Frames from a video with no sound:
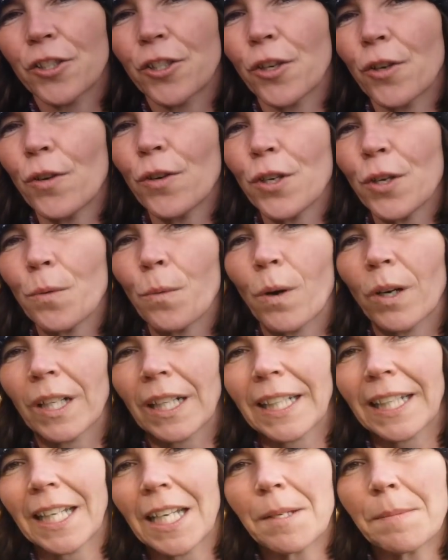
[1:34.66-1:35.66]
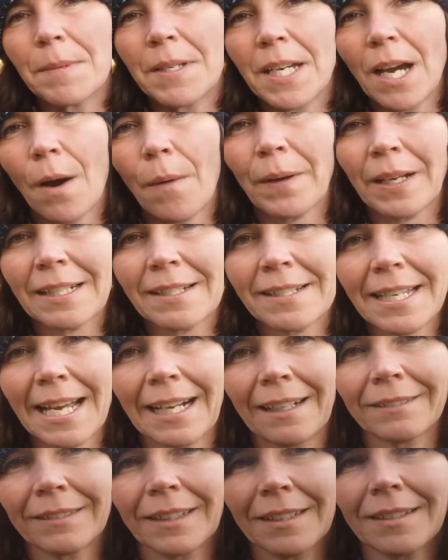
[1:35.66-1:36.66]
do you want to keep going
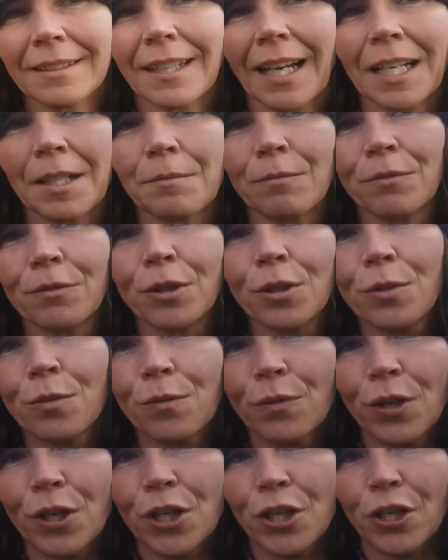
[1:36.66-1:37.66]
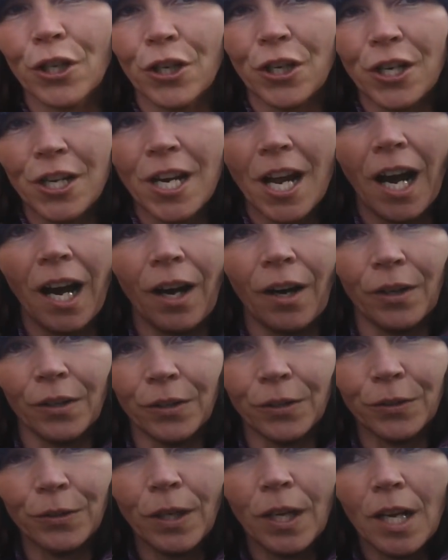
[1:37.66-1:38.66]
down the same route that you
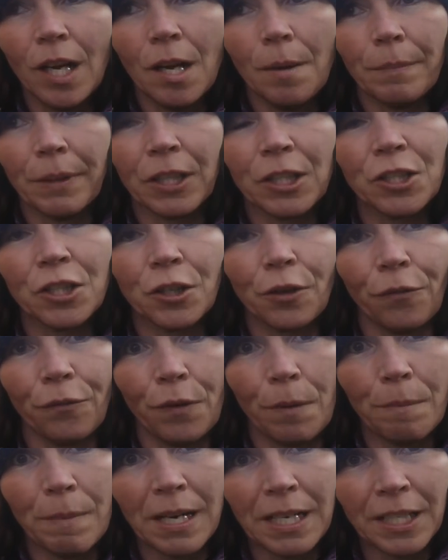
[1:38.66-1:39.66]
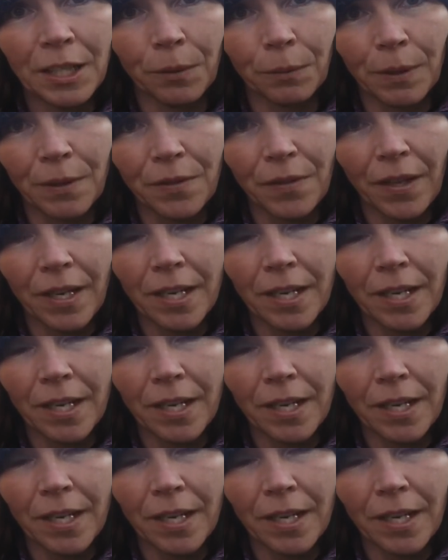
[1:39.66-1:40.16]
know because you're familiar with